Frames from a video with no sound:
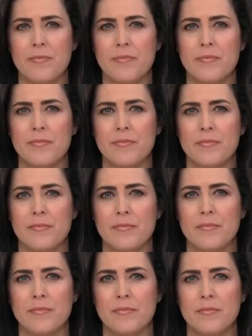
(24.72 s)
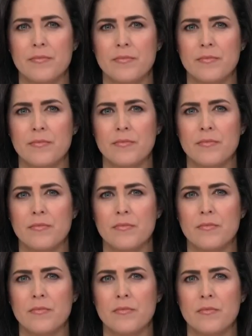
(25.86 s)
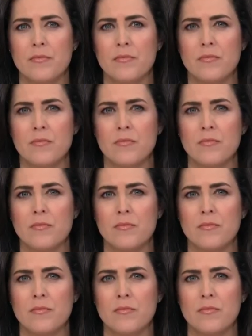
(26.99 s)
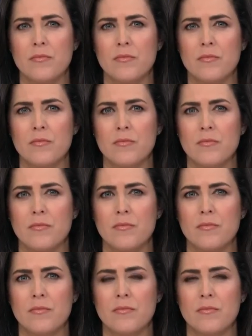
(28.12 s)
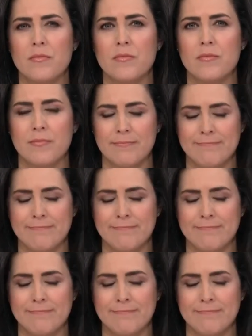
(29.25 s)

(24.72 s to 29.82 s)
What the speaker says: No words are spoken by the person on screen.